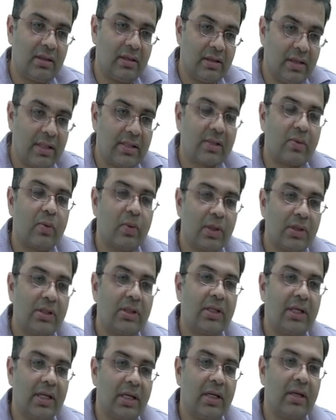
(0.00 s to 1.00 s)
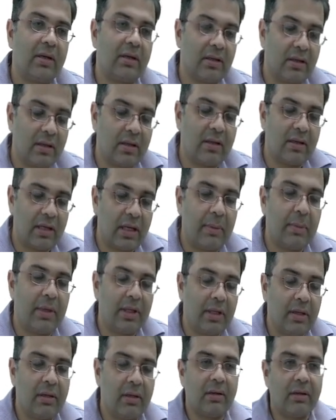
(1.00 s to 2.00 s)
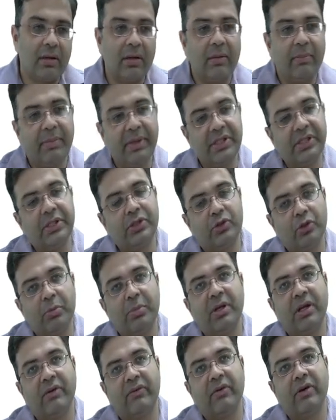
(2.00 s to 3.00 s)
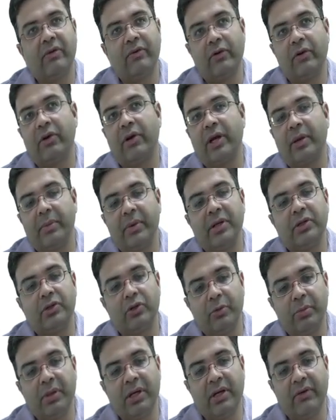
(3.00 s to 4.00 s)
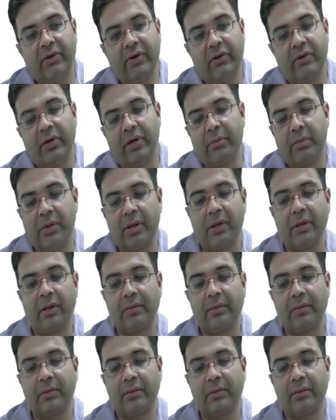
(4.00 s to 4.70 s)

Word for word: risk worth taking i mean patient should be referred for treatment should be given treatment